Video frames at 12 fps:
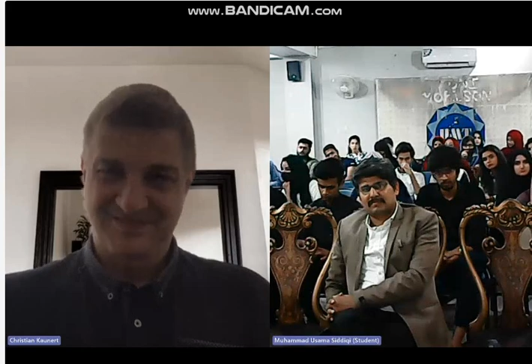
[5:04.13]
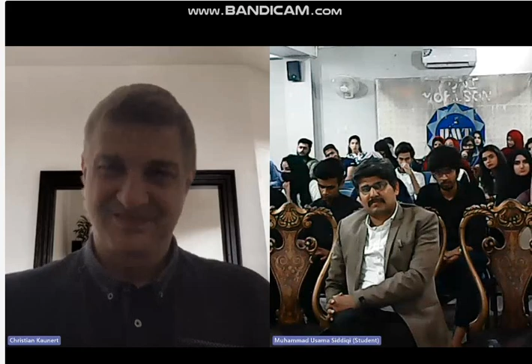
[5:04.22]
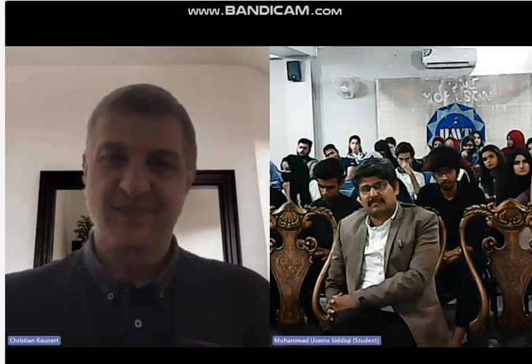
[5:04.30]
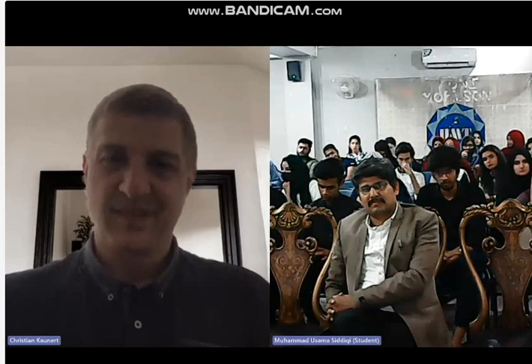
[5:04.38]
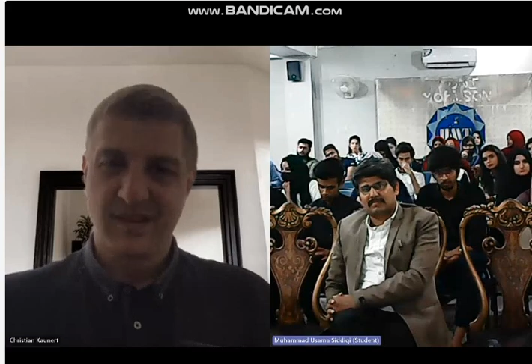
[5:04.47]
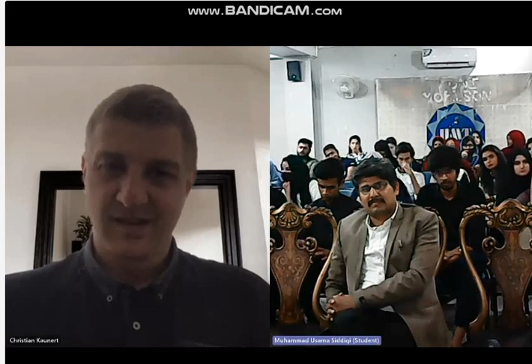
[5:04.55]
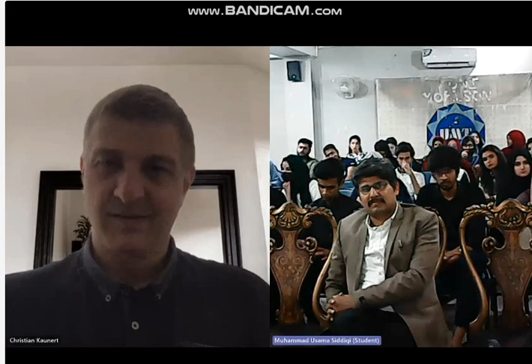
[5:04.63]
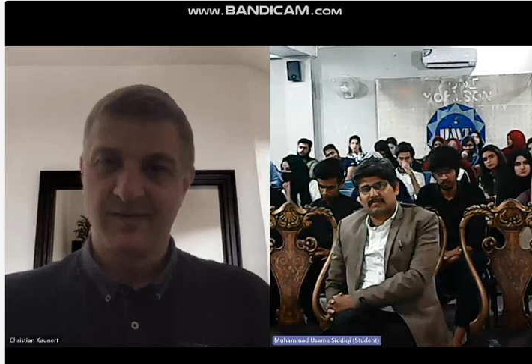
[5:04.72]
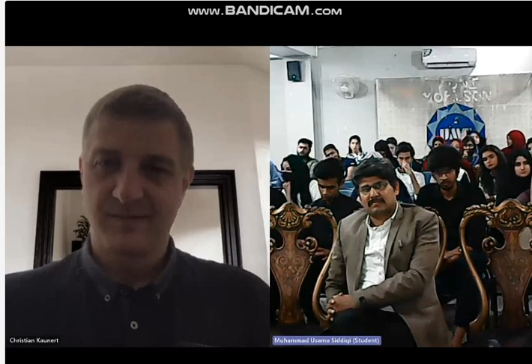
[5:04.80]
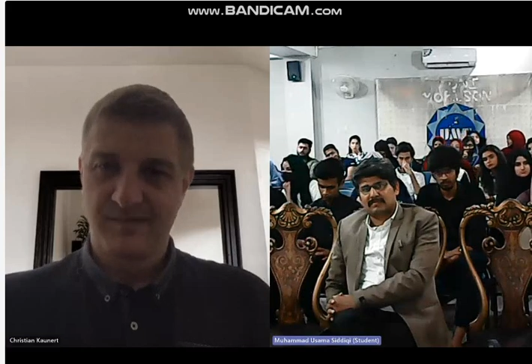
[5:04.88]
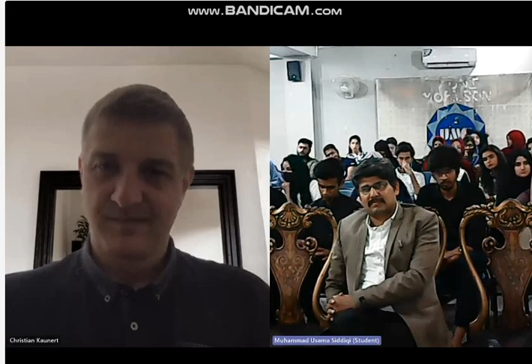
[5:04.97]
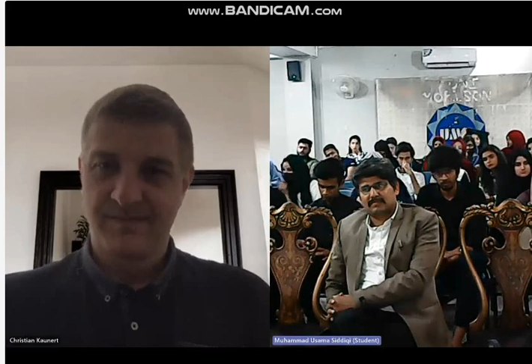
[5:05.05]
my second
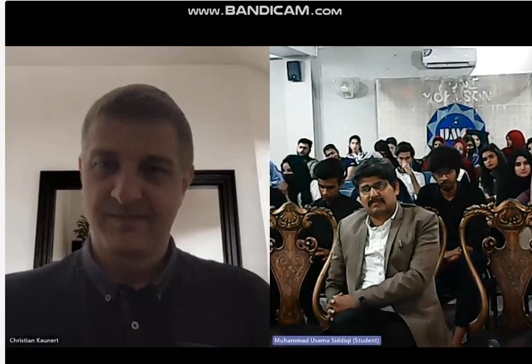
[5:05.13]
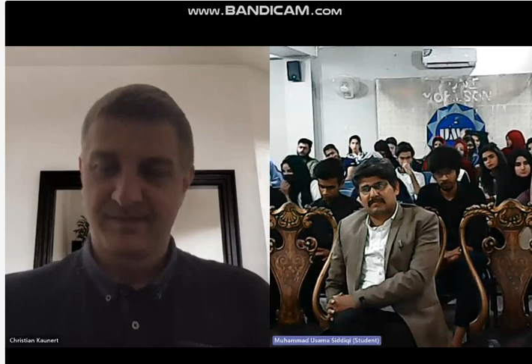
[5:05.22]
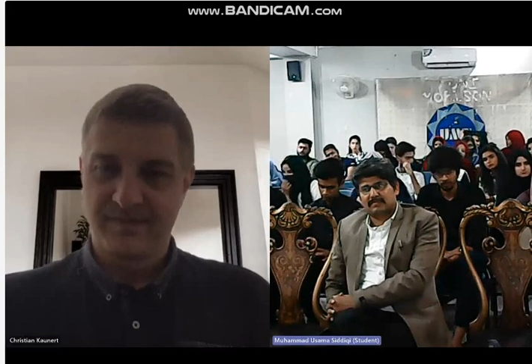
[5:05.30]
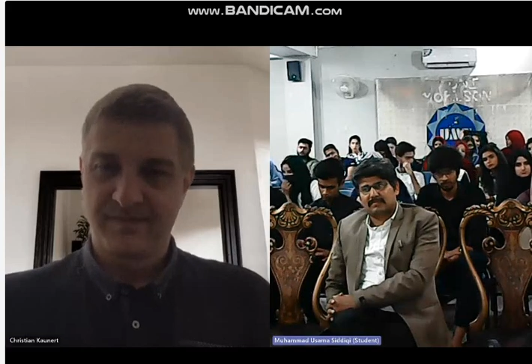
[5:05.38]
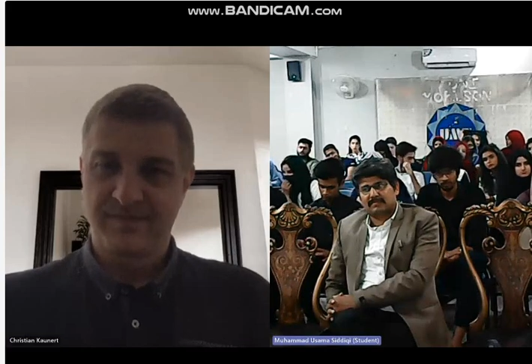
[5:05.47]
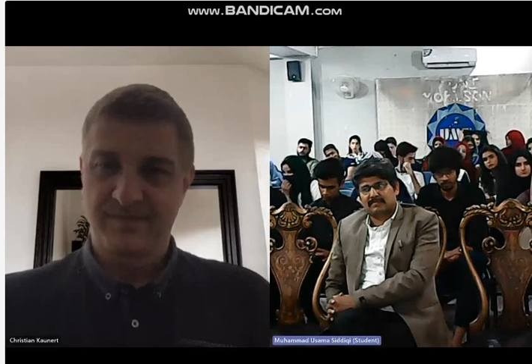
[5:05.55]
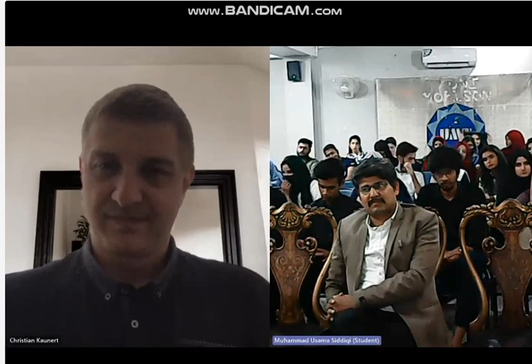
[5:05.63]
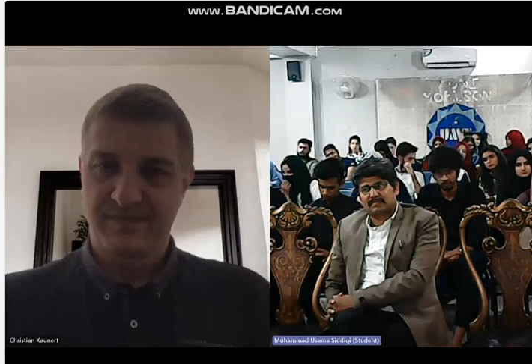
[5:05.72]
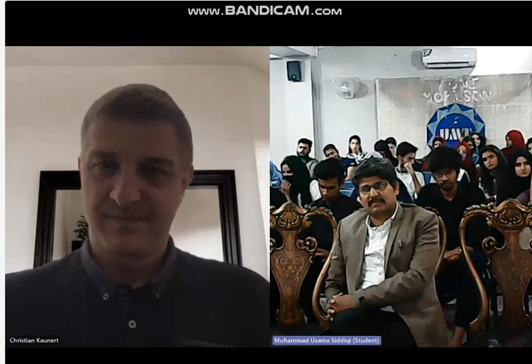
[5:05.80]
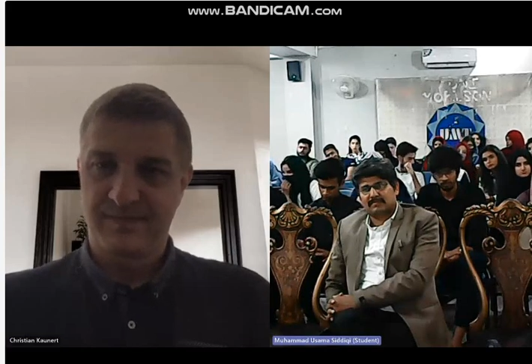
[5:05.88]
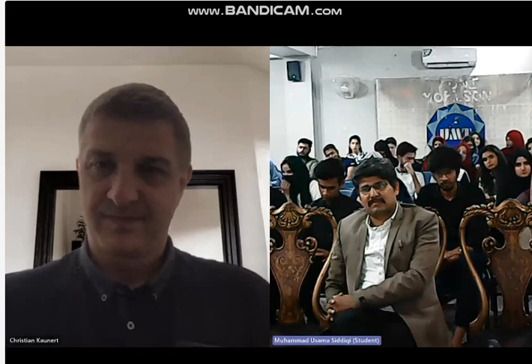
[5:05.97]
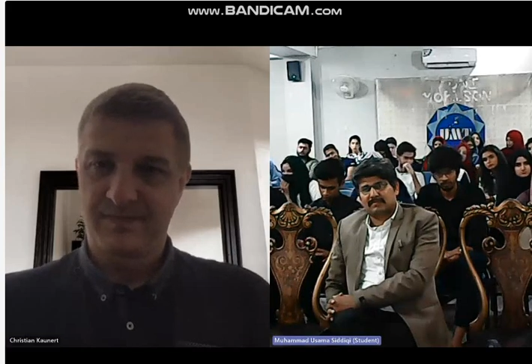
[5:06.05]
question is
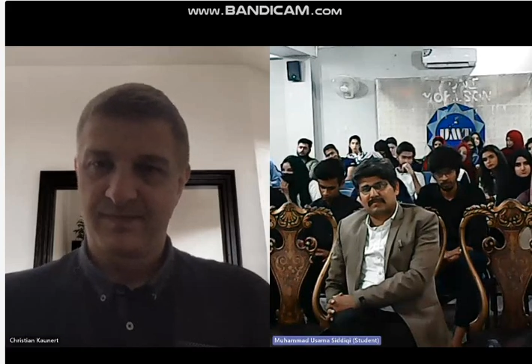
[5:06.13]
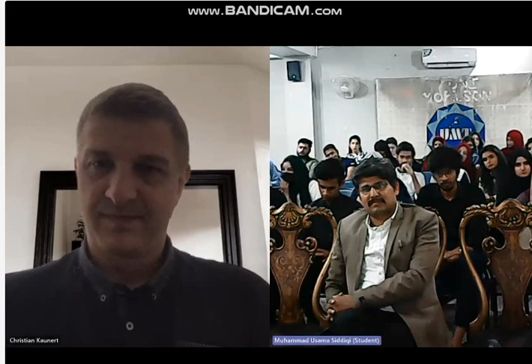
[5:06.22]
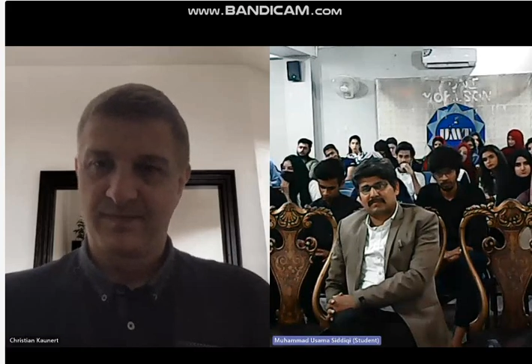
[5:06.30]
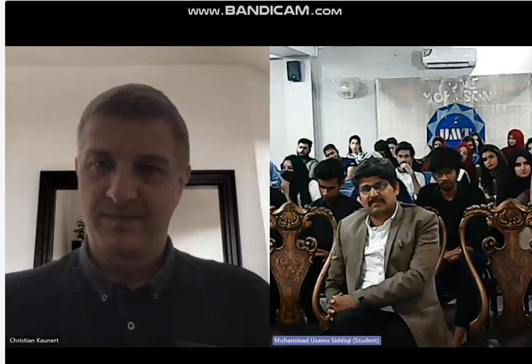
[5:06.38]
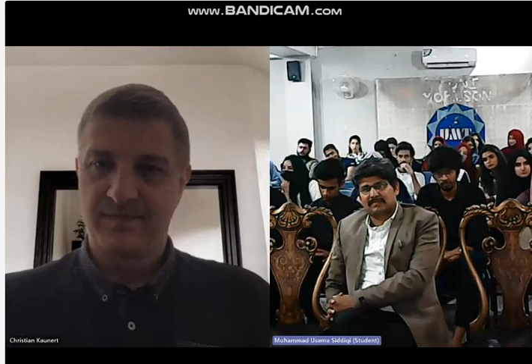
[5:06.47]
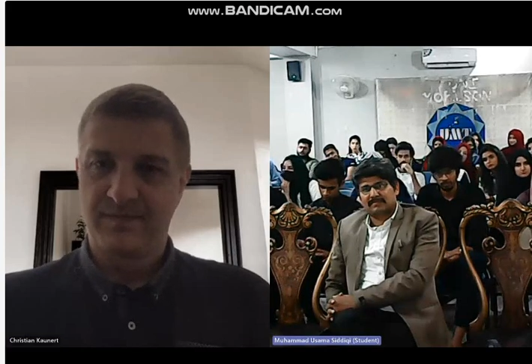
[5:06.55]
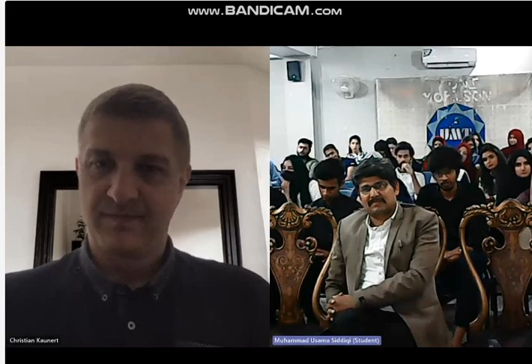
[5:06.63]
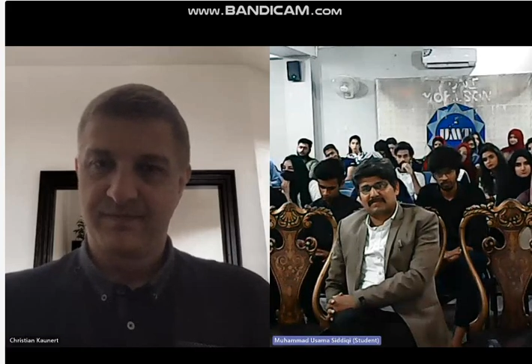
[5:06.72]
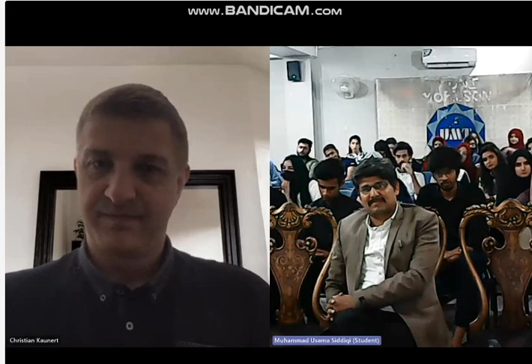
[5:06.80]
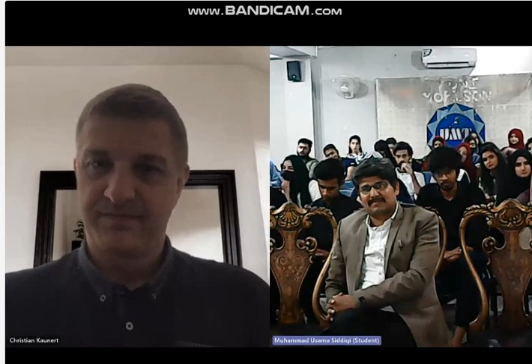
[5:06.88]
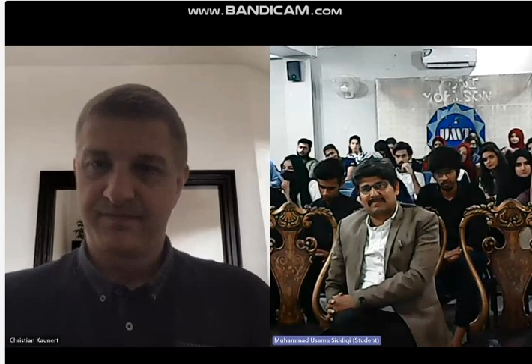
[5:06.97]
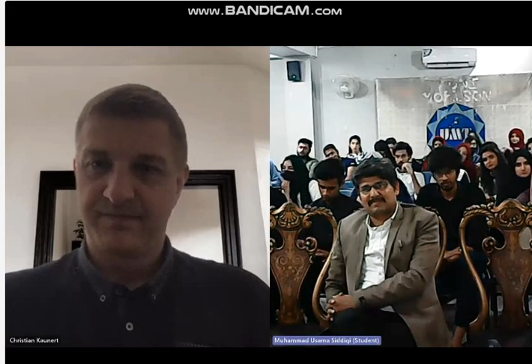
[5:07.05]
about
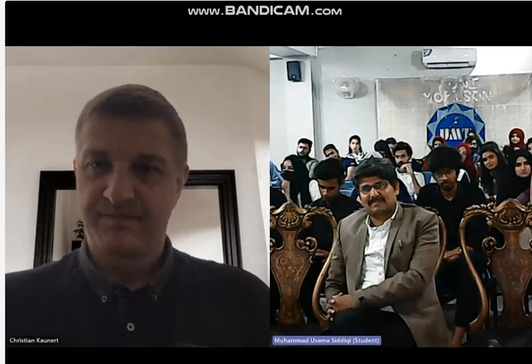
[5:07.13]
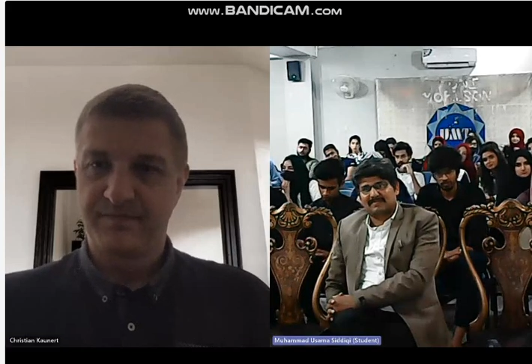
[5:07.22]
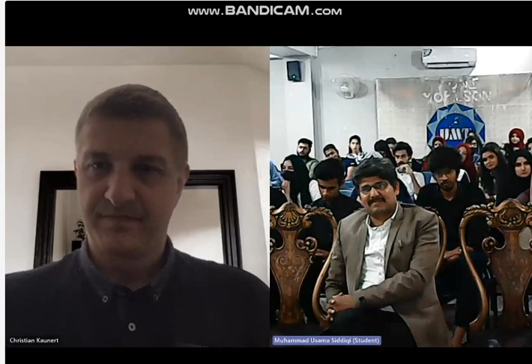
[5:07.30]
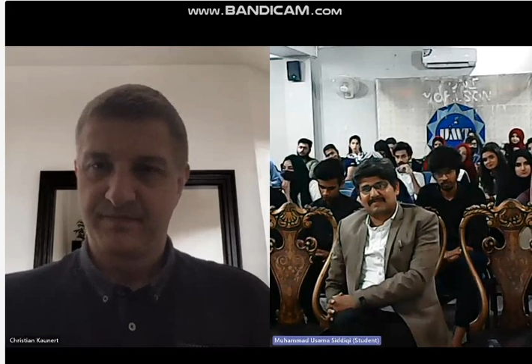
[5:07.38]
the